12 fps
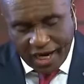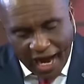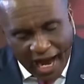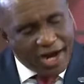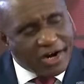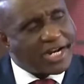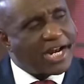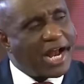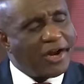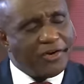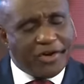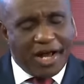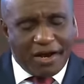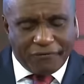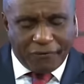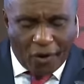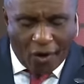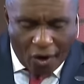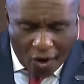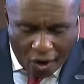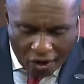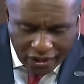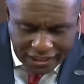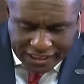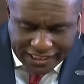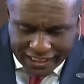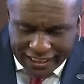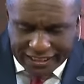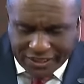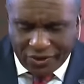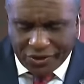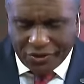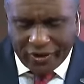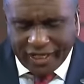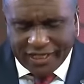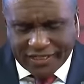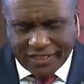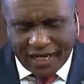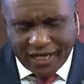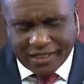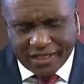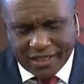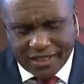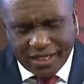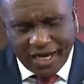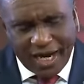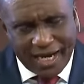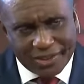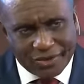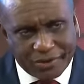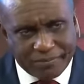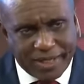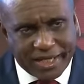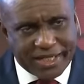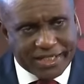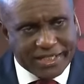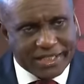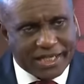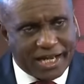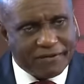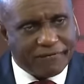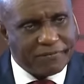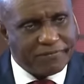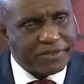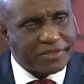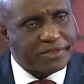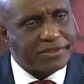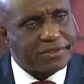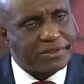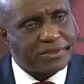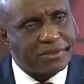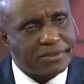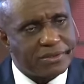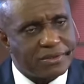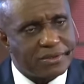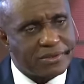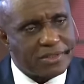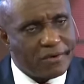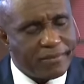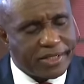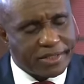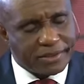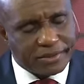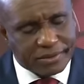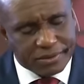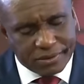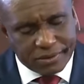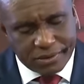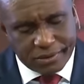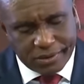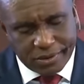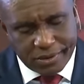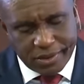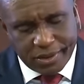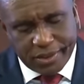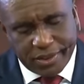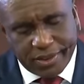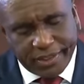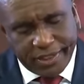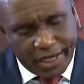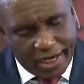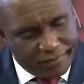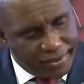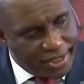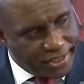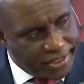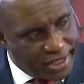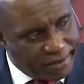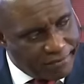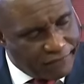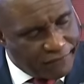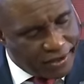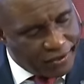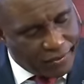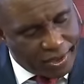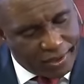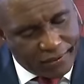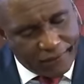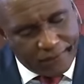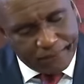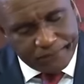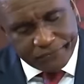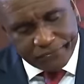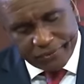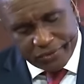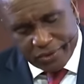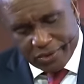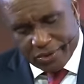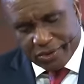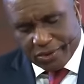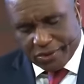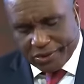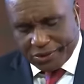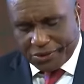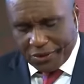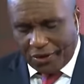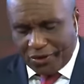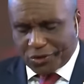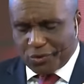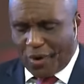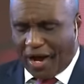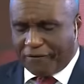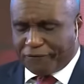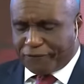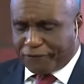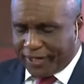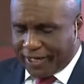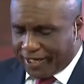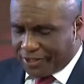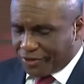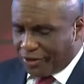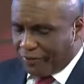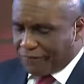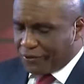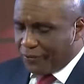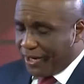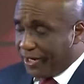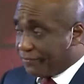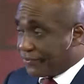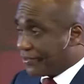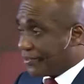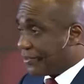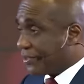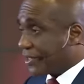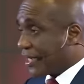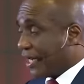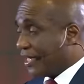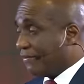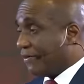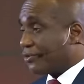How can you have all this on your inside and not make it in life and business? So I'll make it. Hear me and hear me very well. Those who are afraid of the waves can never